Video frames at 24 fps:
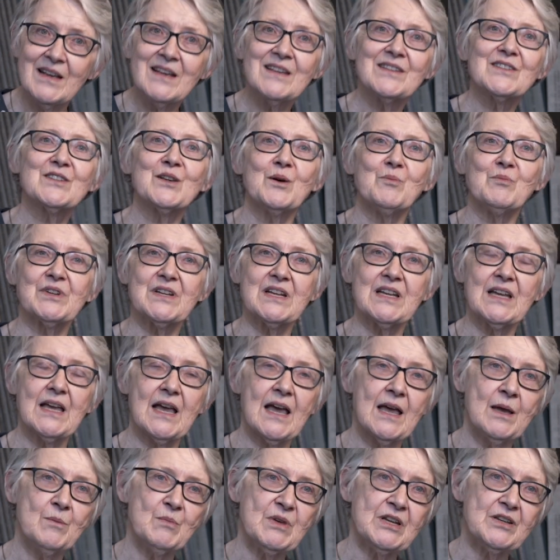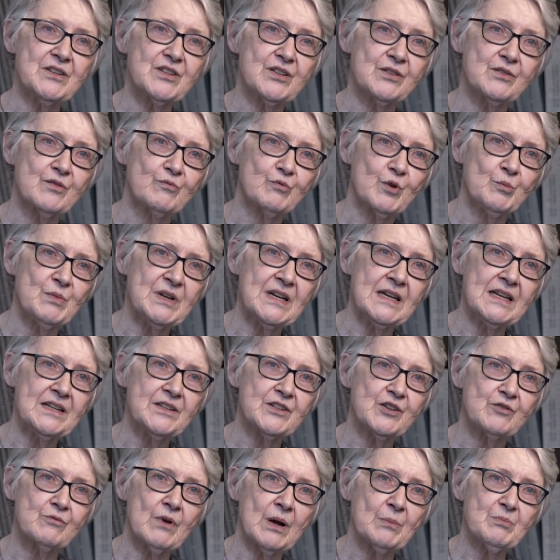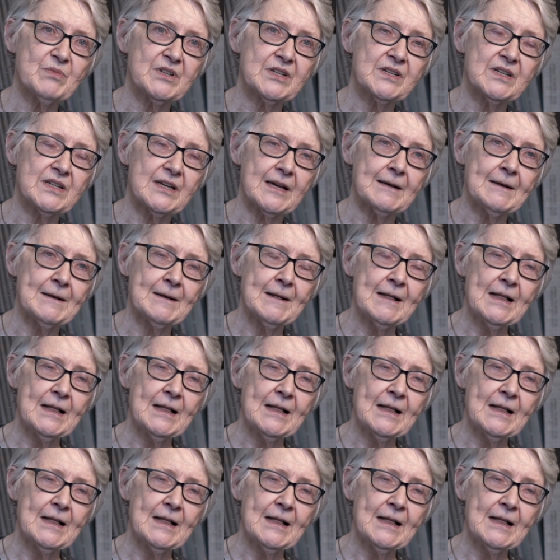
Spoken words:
somebody came into the room and interrupted her.